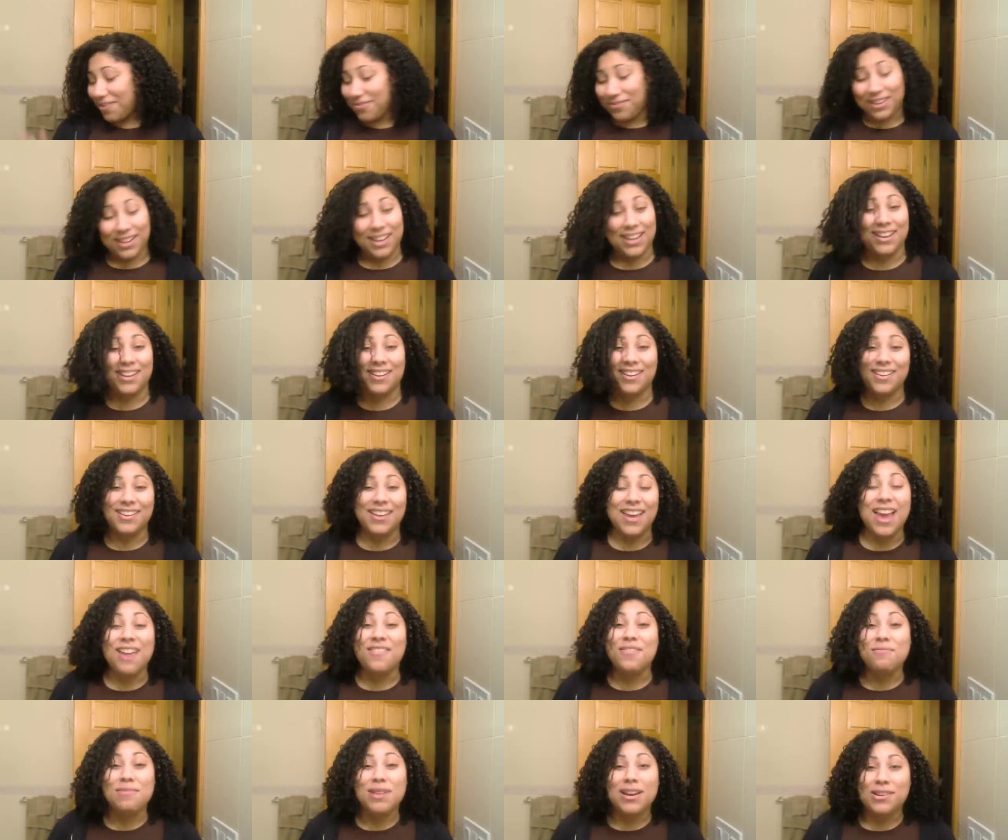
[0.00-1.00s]
Forget it.
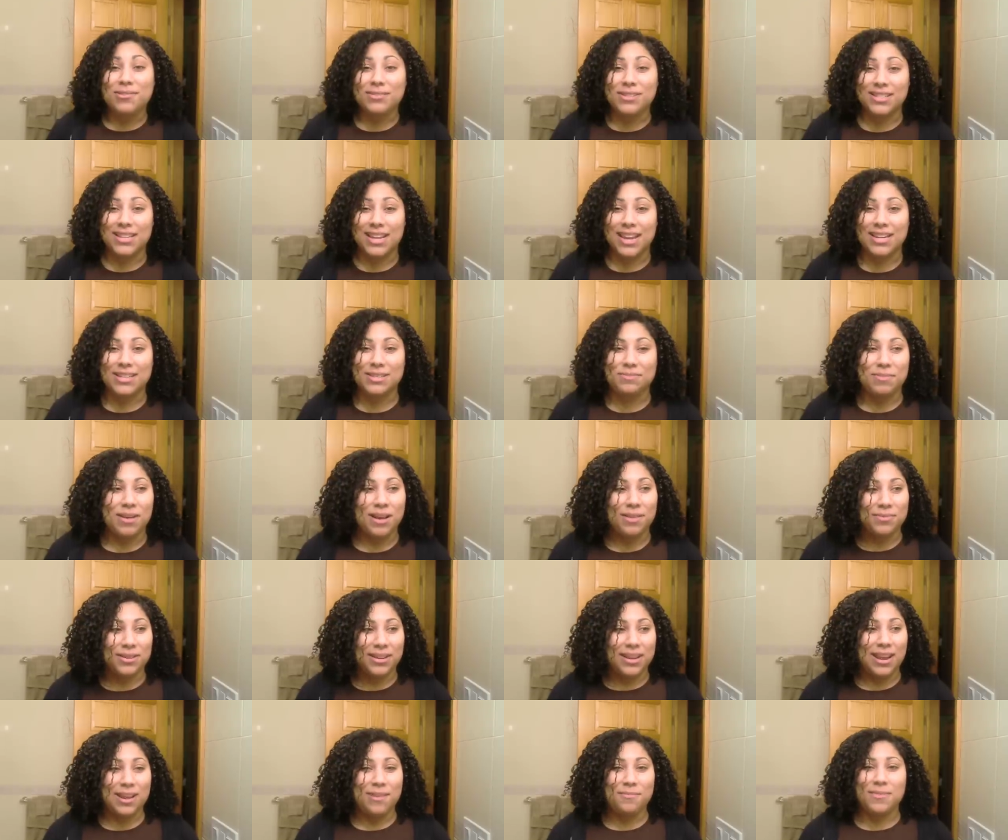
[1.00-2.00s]
Everybody was nice. Papa
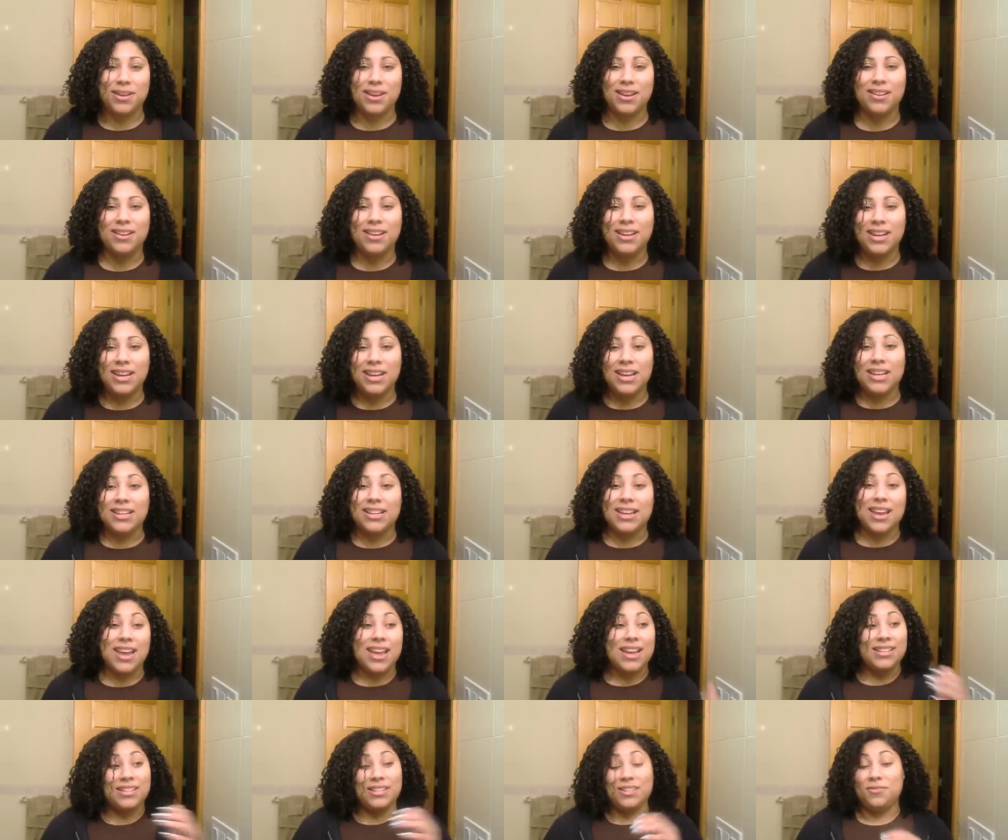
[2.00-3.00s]
came in. They
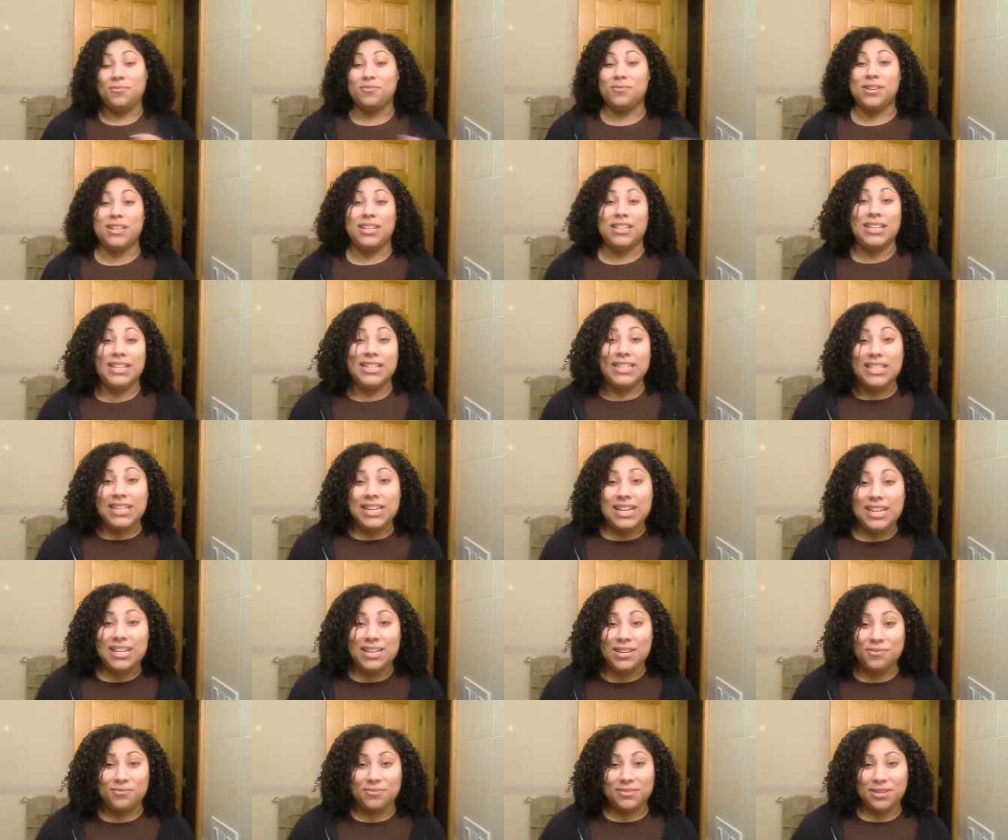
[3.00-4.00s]
asked me, wanted me tea?
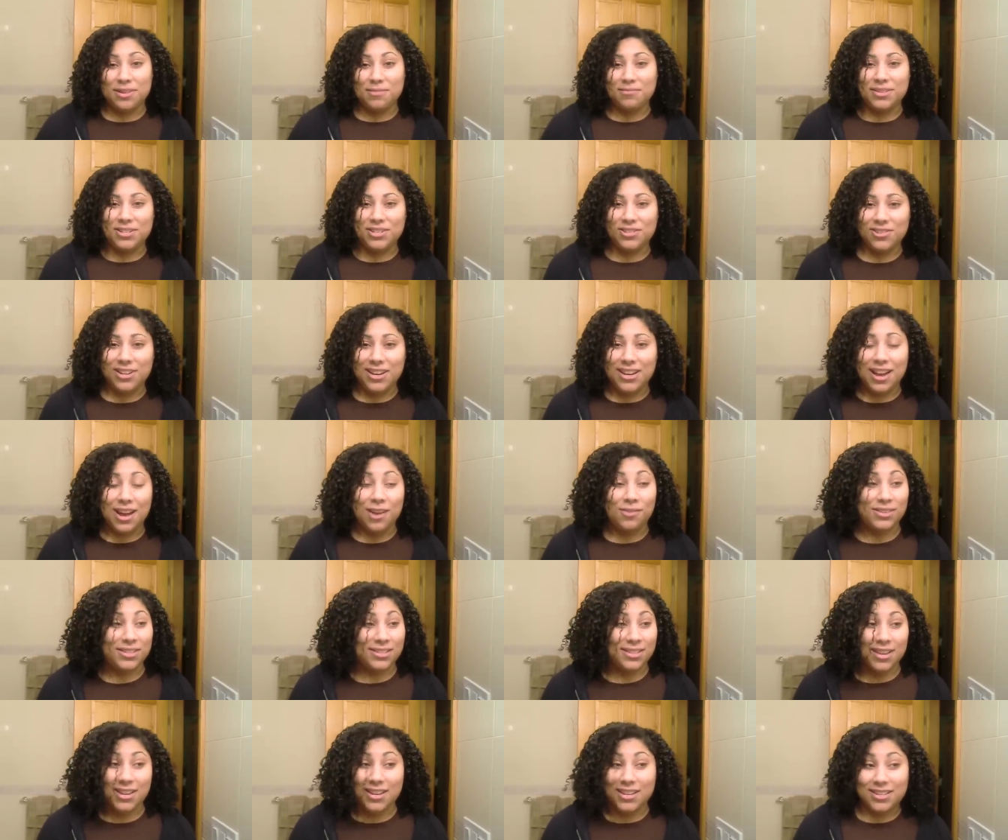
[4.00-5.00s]
Do you want something to drink? I
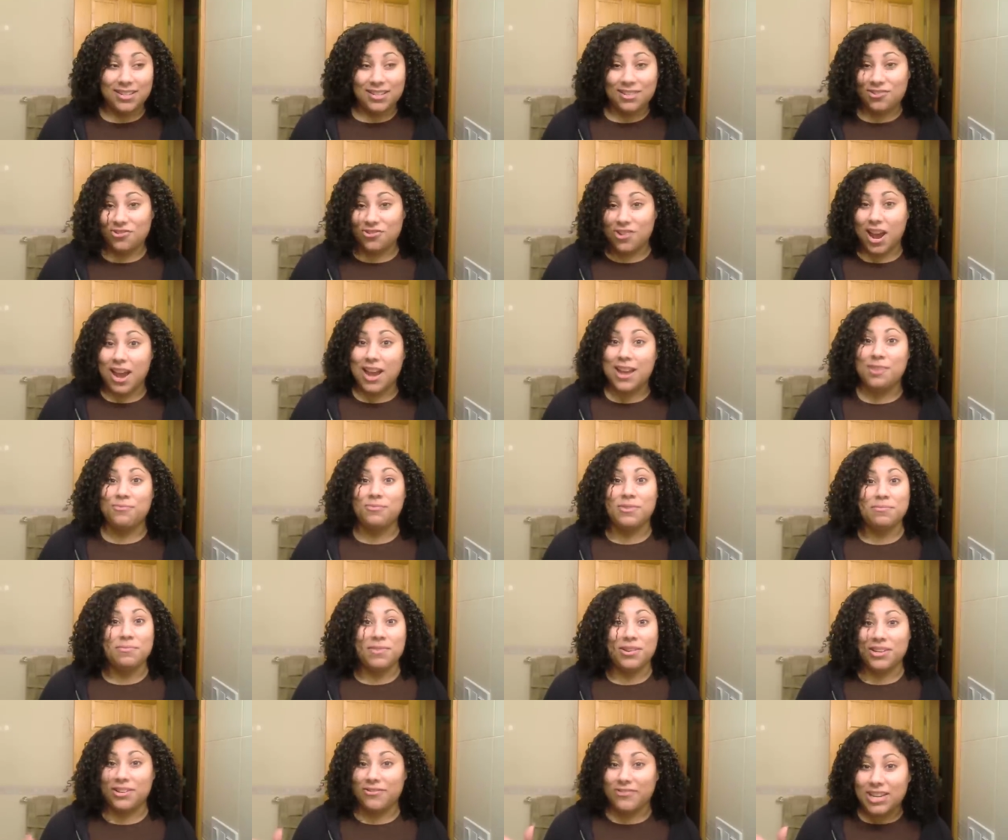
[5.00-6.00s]
was under the dryer with
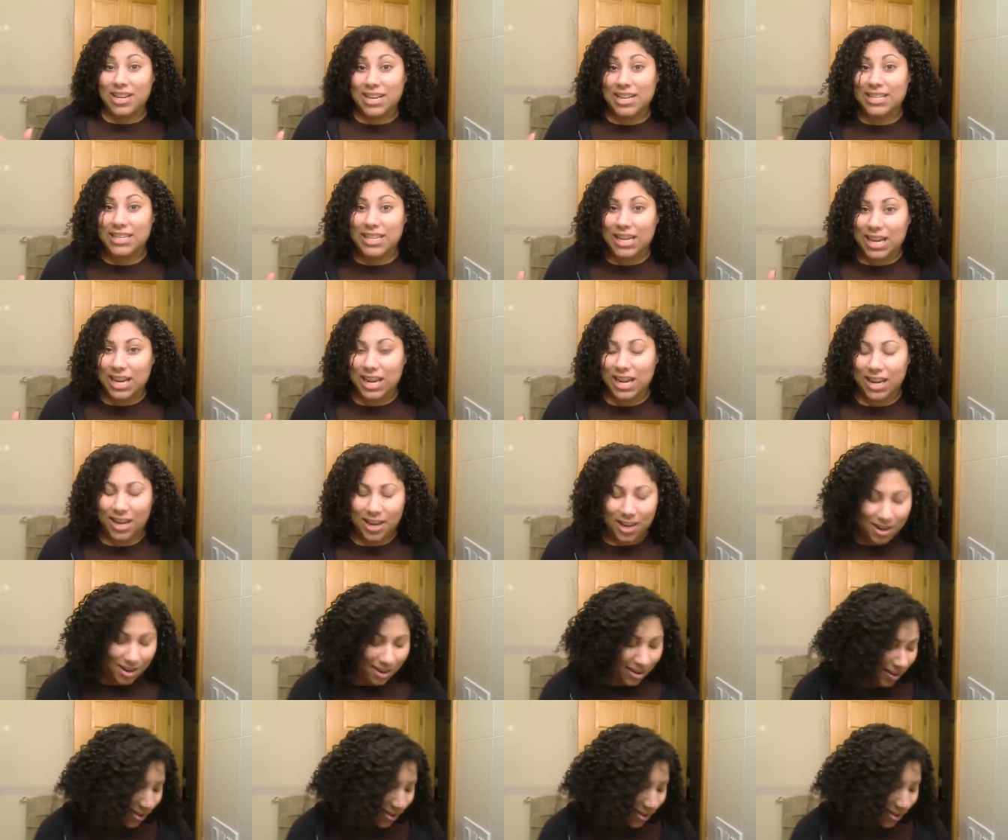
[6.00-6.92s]
my green tea.